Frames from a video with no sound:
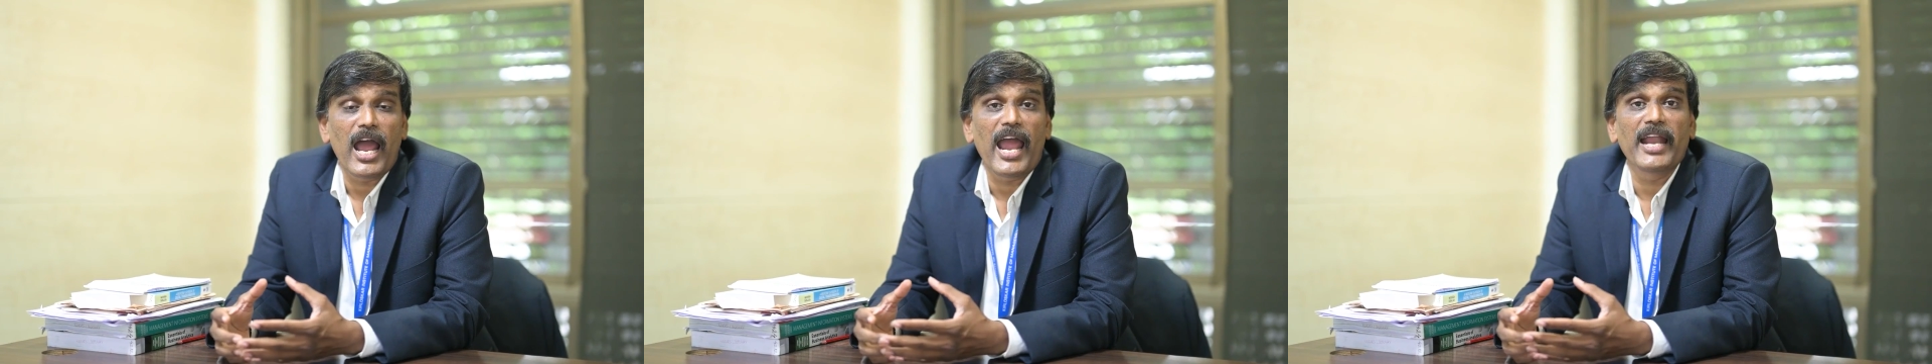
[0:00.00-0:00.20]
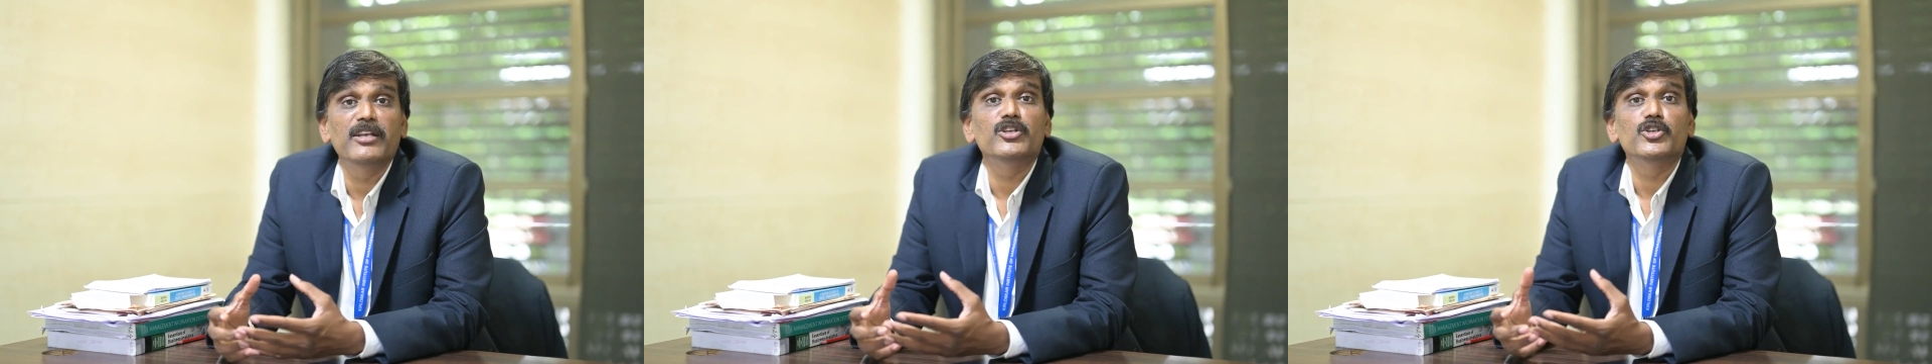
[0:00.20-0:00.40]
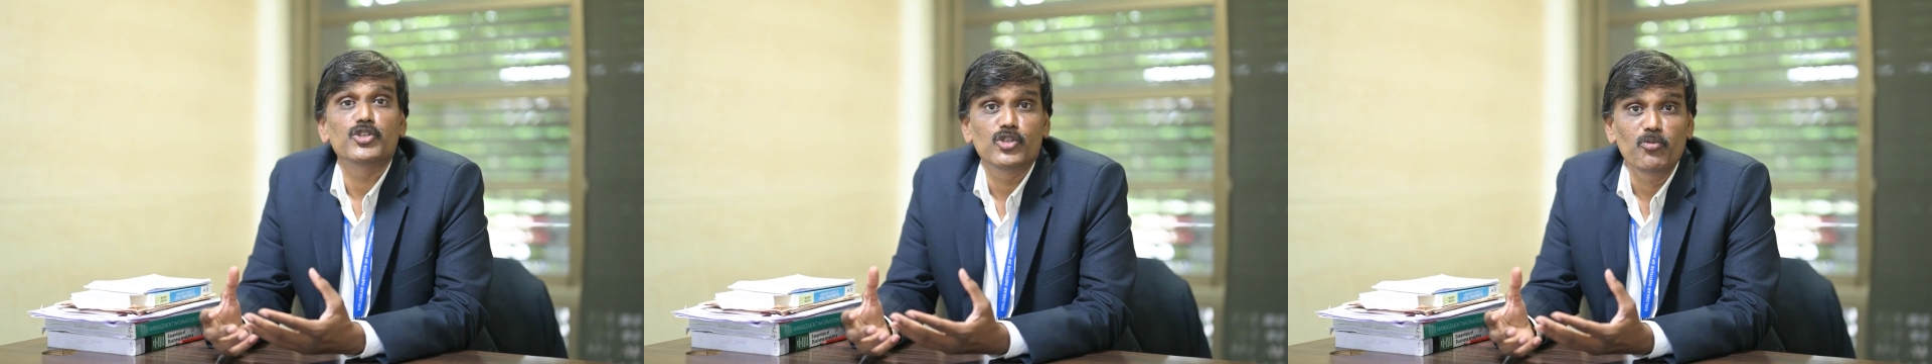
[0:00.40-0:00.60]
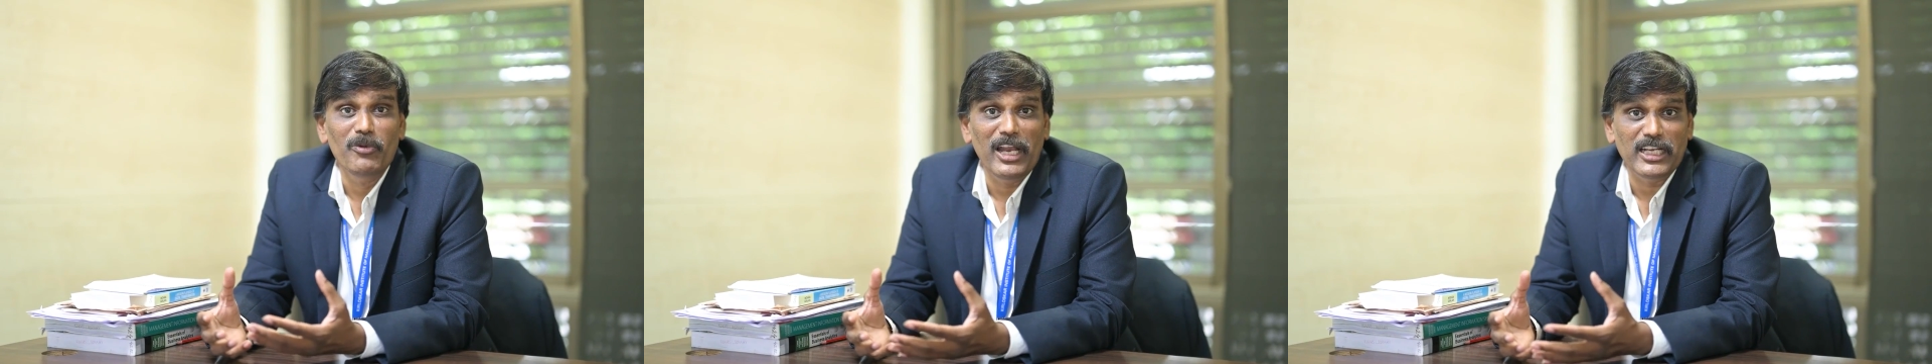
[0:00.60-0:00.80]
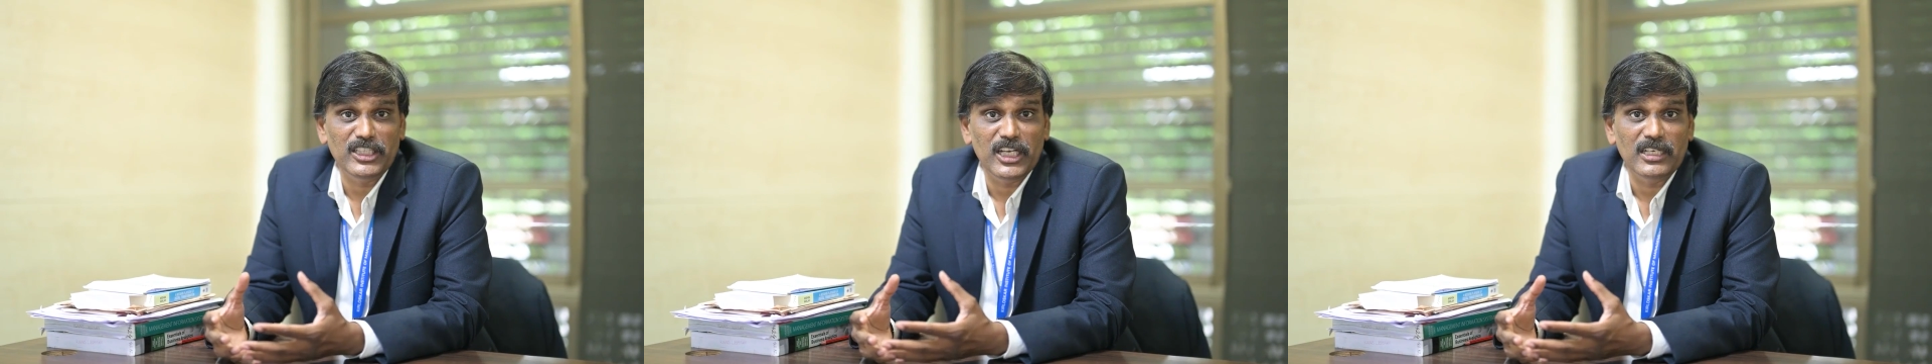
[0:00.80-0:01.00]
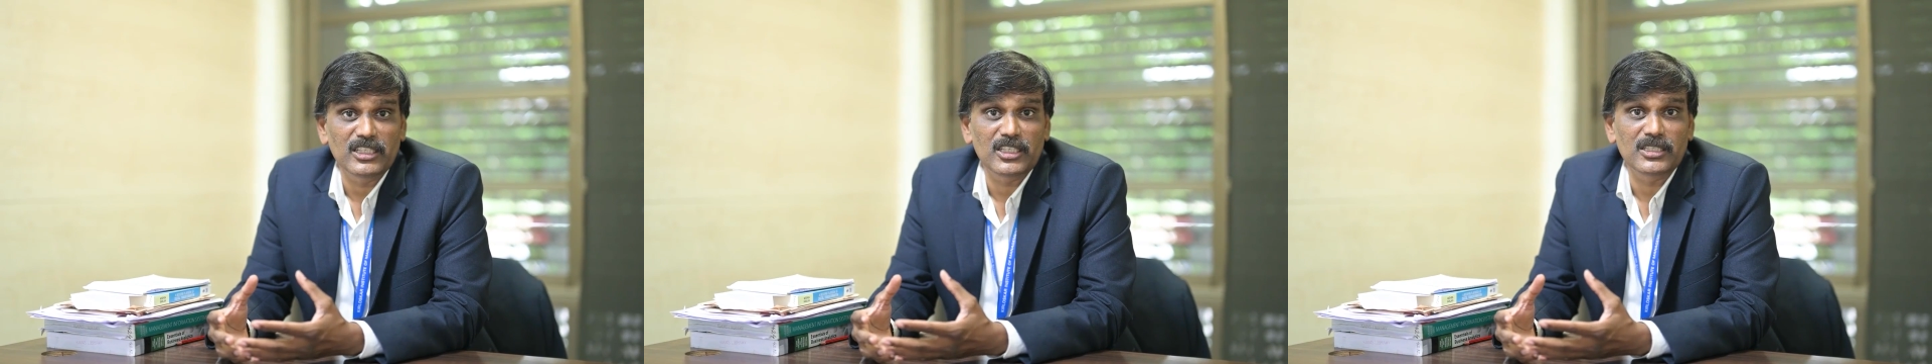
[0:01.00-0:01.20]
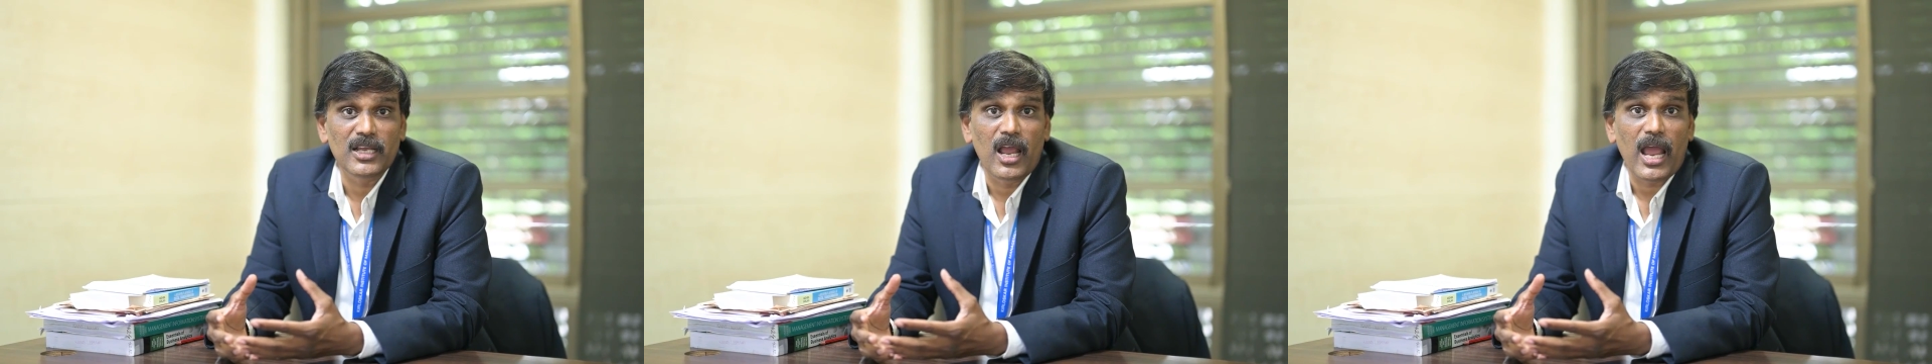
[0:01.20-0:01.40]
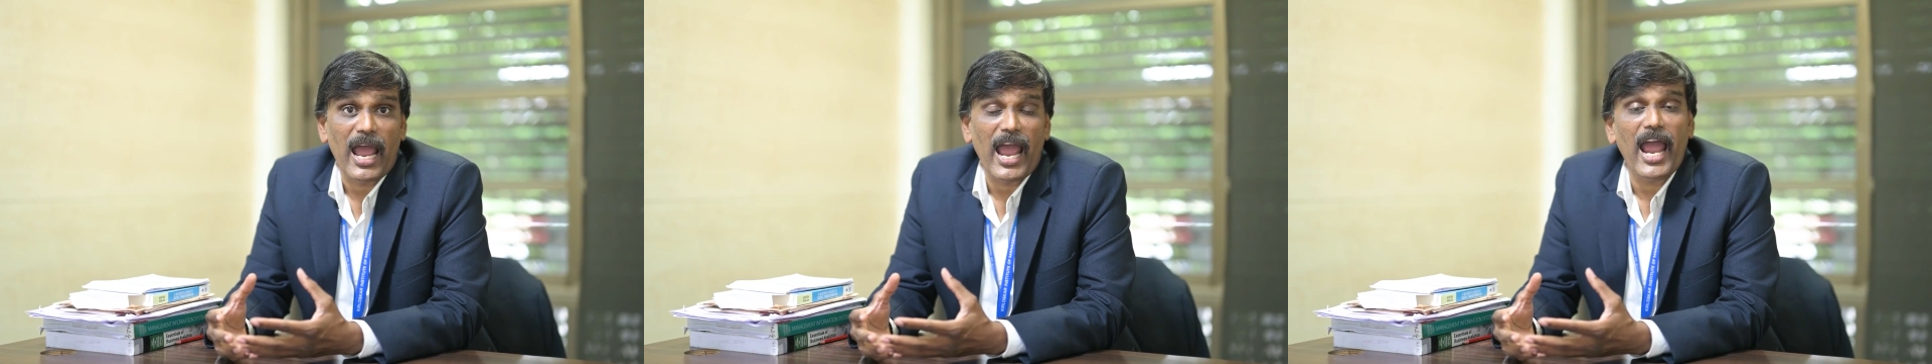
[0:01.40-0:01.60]
and
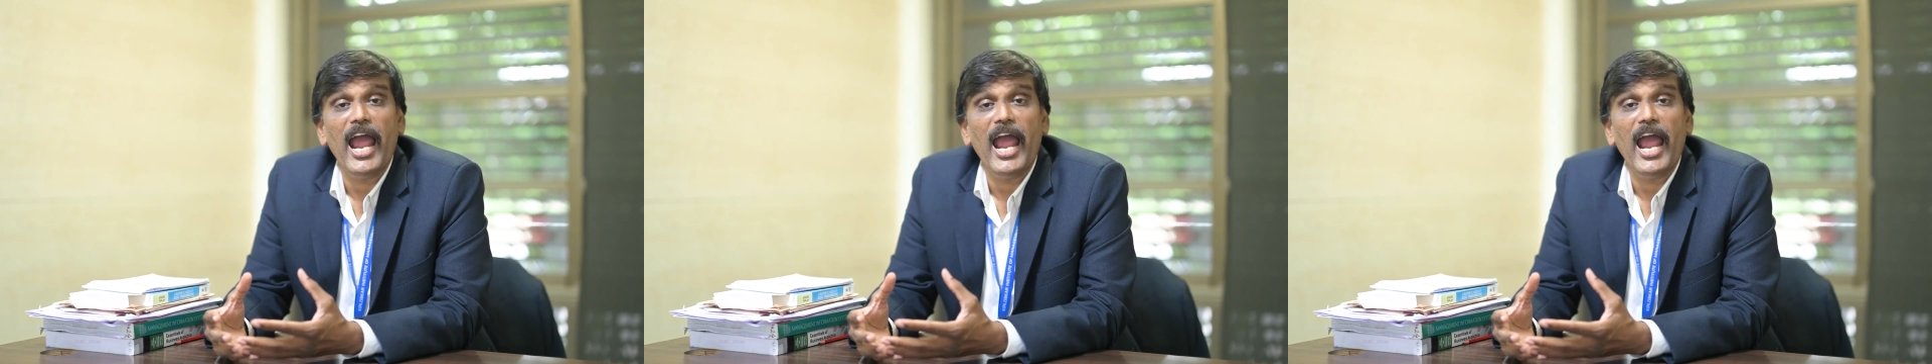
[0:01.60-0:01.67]
simulations,